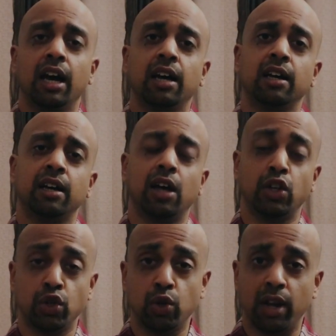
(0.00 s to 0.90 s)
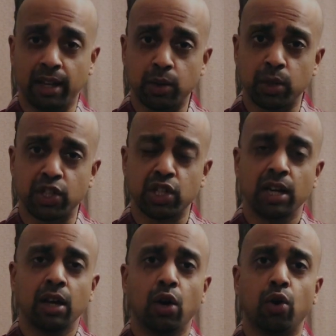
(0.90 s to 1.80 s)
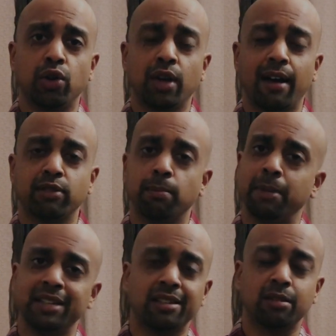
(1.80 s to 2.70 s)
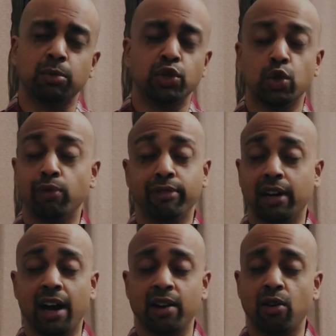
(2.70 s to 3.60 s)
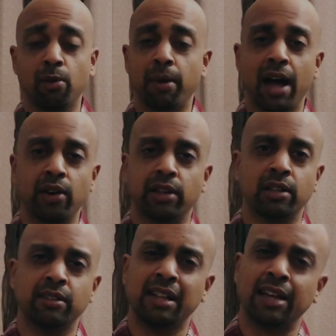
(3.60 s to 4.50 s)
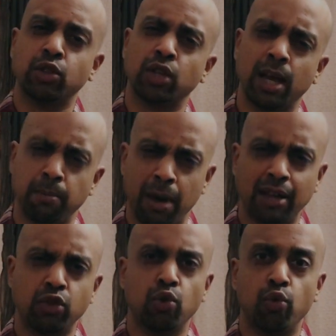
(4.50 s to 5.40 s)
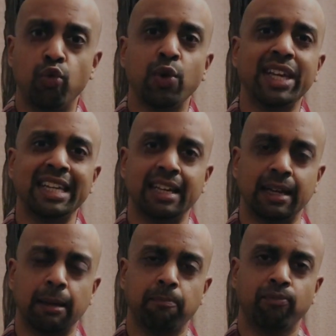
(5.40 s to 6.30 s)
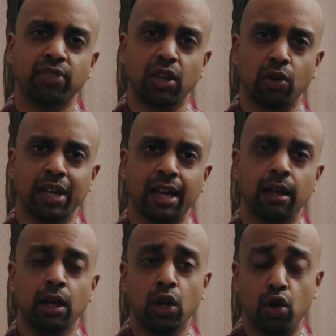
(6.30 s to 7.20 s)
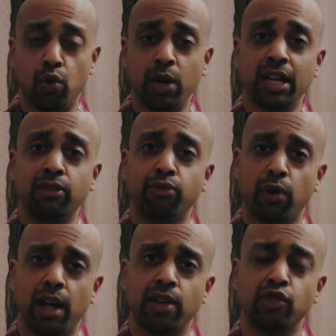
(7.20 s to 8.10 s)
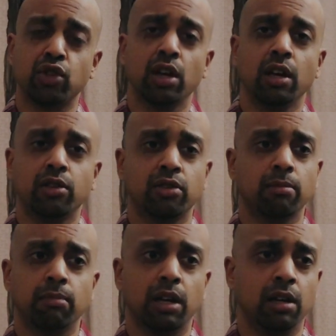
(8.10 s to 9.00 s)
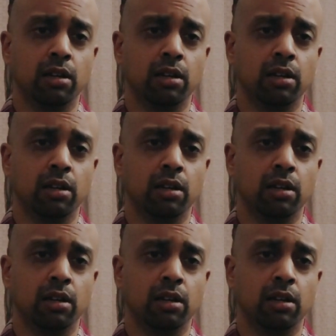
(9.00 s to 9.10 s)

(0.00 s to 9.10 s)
a new language, or you have some basics but you forgot all about it. It's like to get back to reading, okay? Read French, some